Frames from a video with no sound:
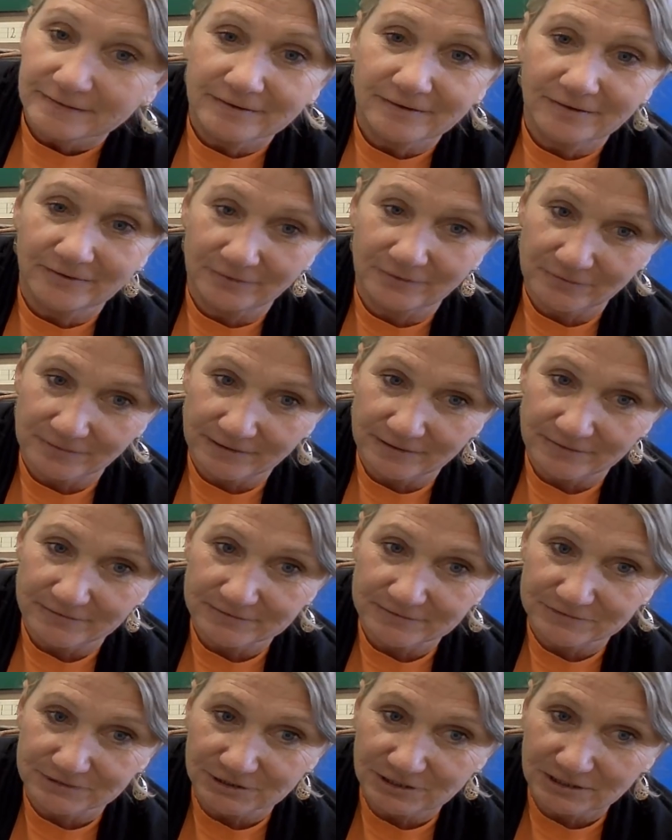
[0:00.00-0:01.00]
Oh, there's
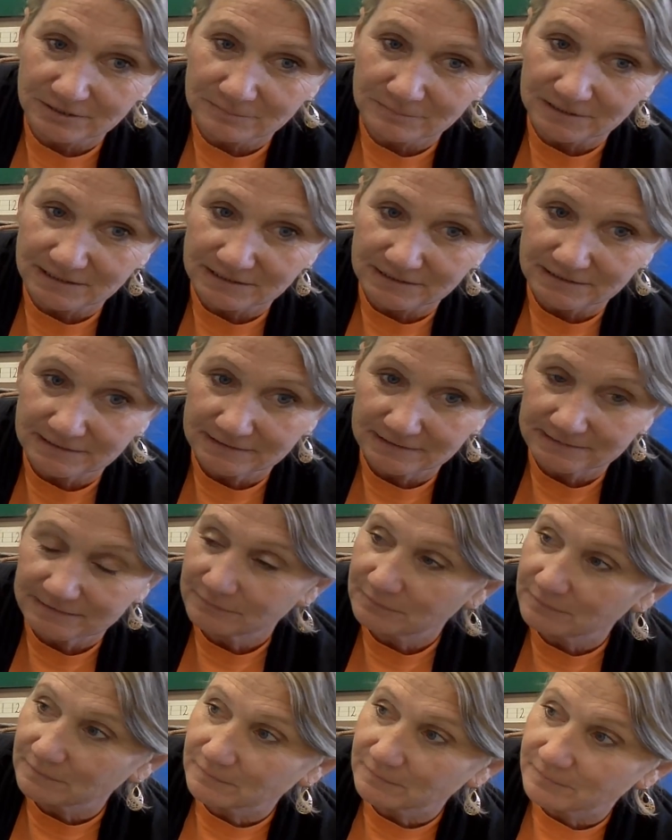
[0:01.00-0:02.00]
Jamie.
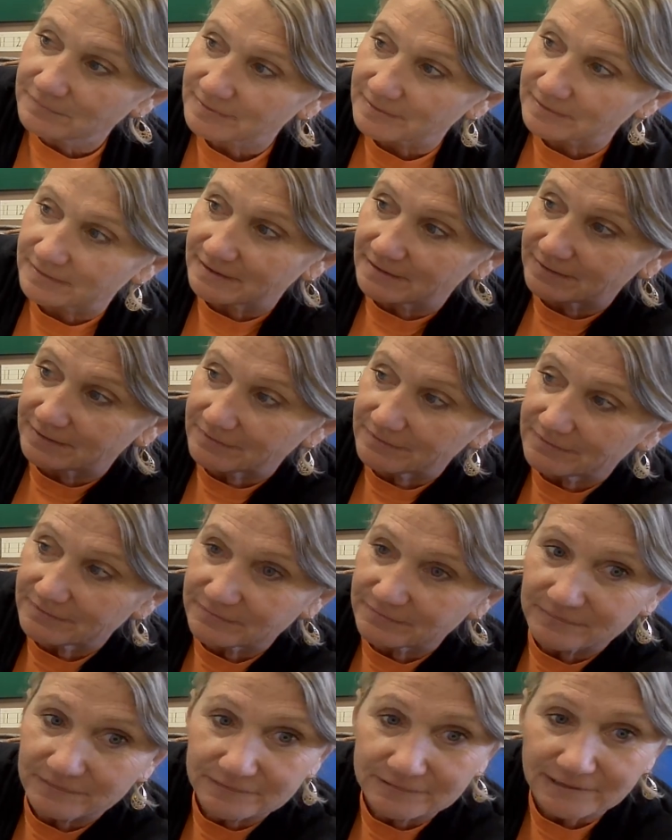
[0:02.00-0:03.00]
There's
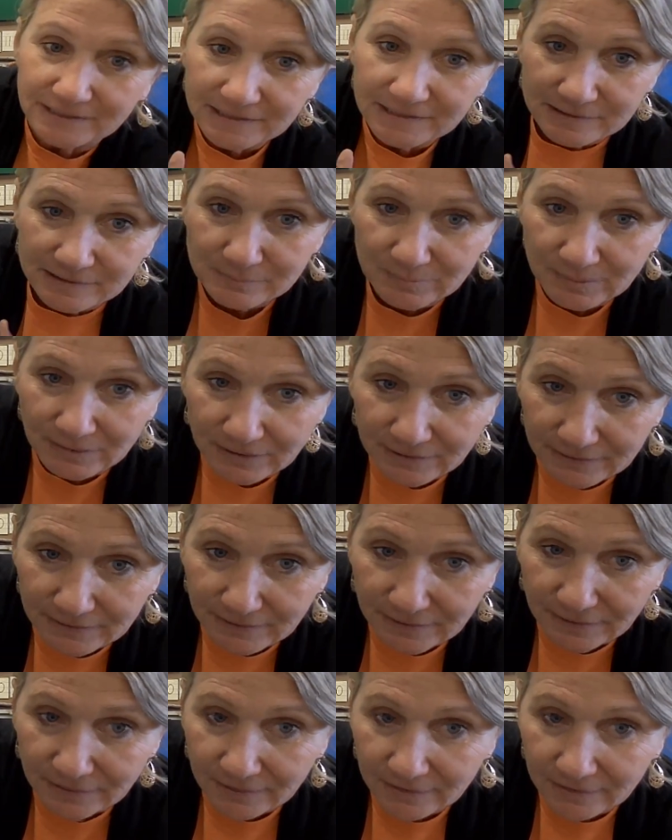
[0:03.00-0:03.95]
the ladybug